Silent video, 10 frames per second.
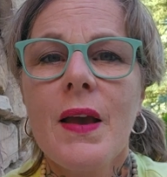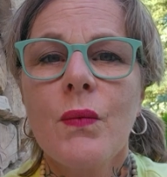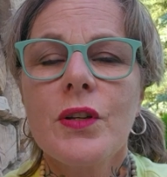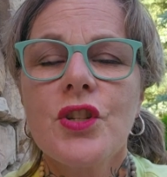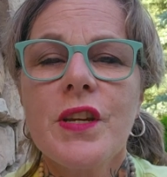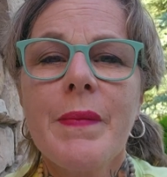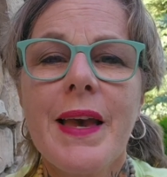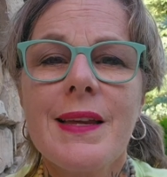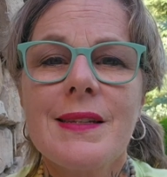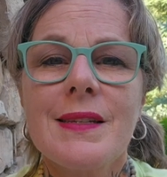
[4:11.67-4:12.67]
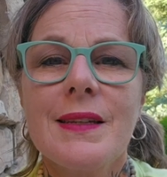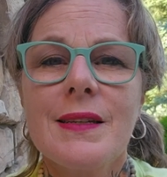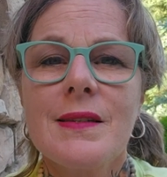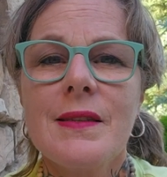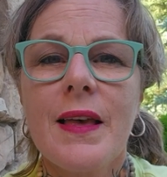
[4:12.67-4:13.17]
And what she meant
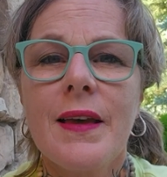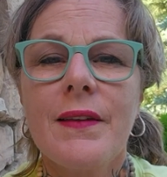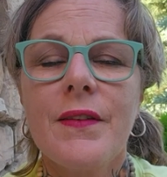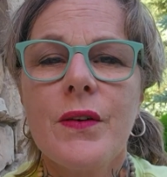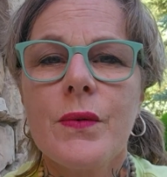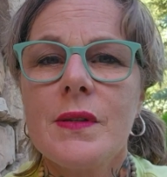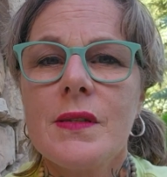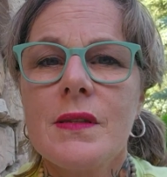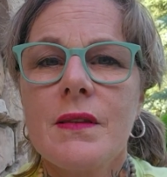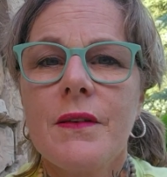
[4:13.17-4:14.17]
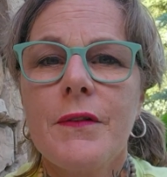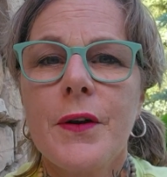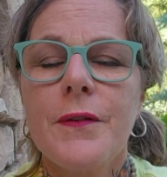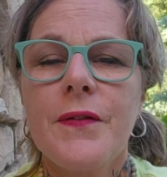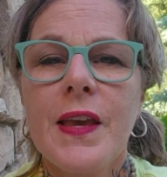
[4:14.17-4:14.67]
is that there was the
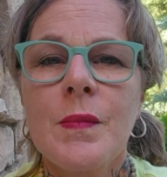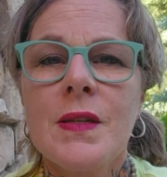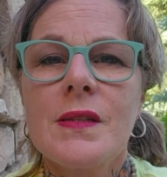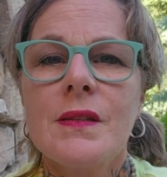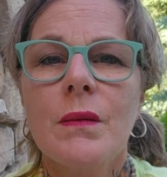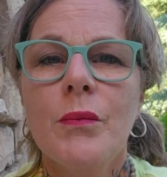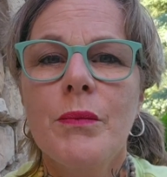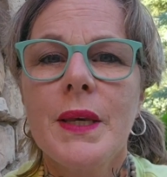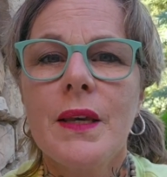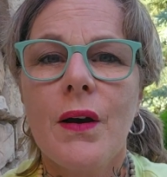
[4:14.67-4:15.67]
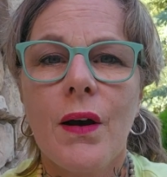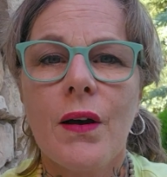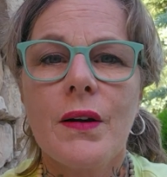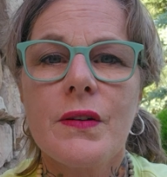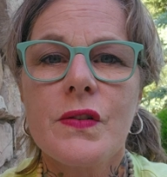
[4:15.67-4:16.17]
very famous
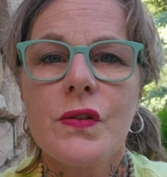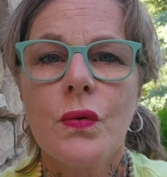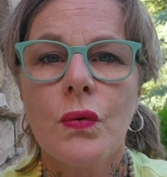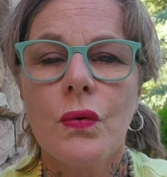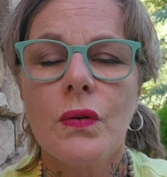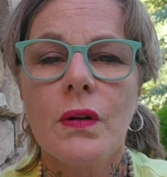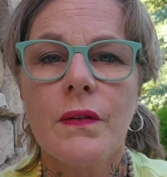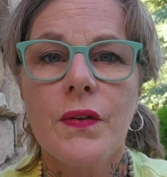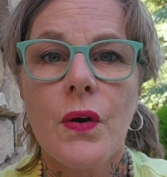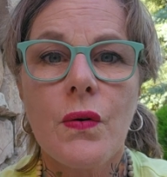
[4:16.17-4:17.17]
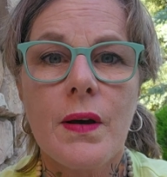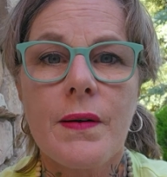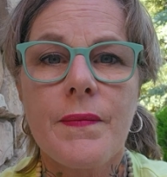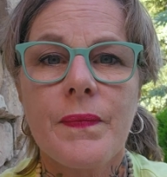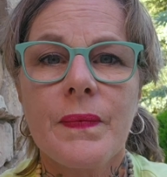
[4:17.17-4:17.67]
Bihar School of Yoga,